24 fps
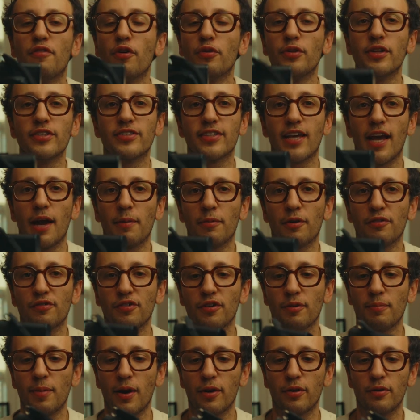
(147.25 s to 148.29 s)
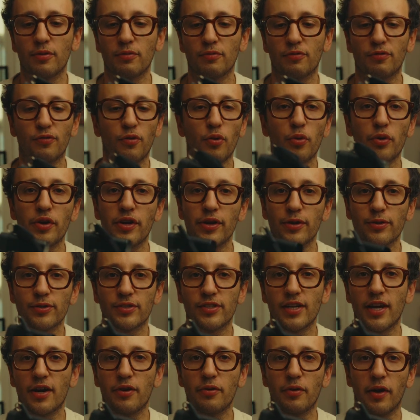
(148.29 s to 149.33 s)
owned this camera for about 4 years
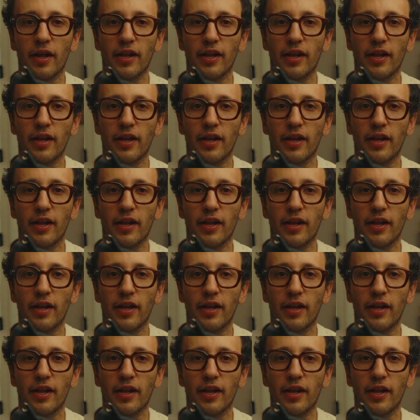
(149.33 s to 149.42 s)
now,